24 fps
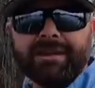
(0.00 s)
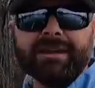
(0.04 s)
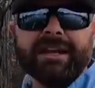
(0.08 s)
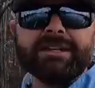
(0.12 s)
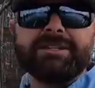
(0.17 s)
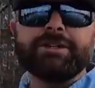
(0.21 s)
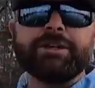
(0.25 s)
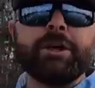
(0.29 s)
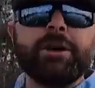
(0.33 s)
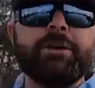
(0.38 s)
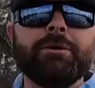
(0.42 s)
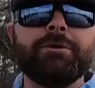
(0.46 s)

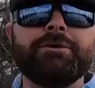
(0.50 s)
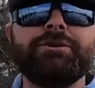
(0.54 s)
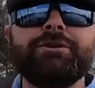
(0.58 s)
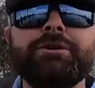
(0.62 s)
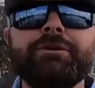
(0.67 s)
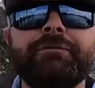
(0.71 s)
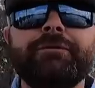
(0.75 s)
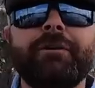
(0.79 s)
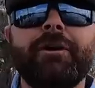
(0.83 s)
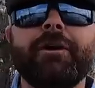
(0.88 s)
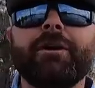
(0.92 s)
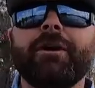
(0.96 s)
not to go
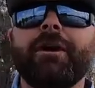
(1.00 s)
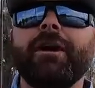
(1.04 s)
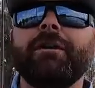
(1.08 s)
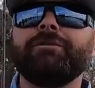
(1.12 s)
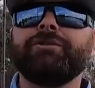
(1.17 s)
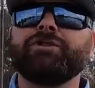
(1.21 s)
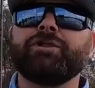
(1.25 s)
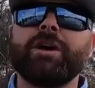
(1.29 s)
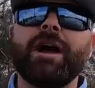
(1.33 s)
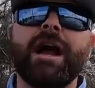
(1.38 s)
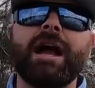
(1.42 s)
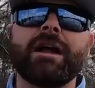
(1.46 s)
too far
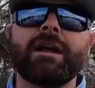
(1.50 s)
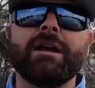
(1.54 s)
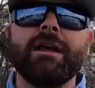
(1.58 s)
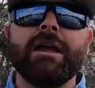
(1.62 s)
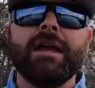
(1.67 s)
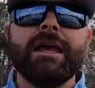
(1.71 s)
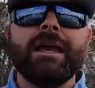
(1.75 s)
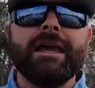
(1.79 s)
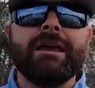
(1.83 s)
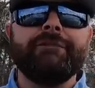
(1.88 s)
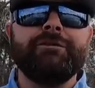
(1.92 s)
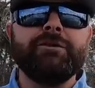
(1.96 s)
off track,
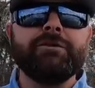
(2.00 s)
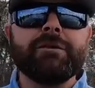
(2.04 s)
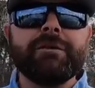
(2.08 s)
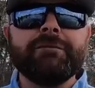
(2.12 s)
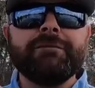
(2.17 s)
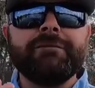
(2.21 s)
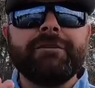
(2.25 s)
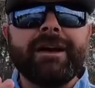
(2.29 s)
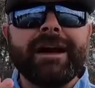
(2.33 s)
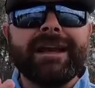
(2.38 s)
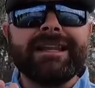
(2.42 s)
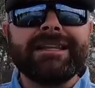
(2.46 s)
if you
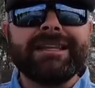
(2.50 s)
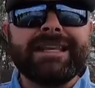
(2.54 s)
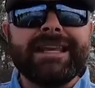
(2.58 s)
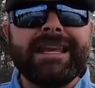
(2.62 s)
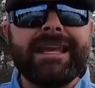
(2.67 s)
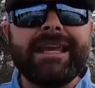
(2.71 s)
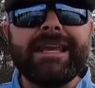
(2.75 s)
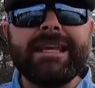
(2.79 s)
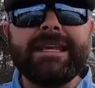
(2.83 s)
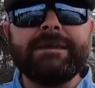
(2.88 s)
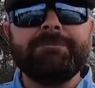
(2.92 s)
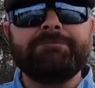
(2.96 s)
can find
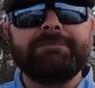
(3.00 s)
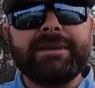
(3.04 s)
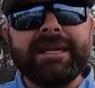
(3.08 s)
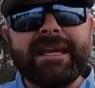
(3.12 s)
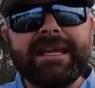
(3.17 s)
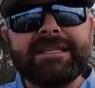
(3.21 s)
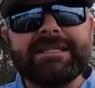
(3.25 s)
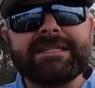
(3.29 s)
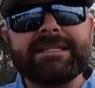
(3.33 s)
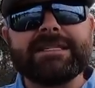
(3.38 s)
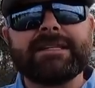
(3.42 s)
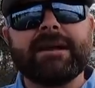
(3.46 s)
key
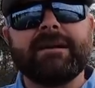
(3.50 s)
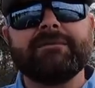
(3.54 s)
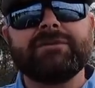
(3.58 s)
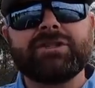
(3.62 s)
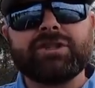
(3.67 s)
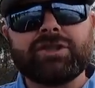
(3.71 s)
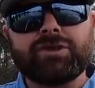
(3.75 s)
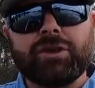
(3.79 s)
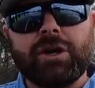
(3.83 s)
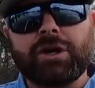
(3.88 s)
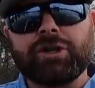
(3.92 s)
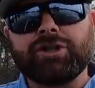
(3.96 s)
pieces of
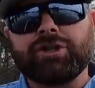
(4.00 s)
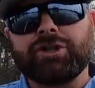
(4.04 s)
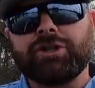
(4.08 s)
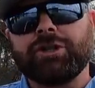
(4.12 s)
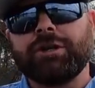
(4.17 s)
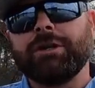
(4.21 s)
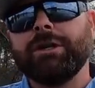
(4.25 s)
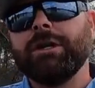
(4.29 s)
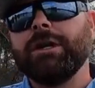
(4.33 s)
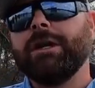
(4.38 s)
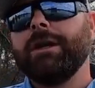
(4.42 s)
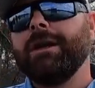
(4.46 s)

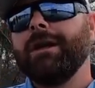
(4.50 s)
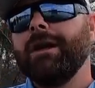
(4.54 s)
structure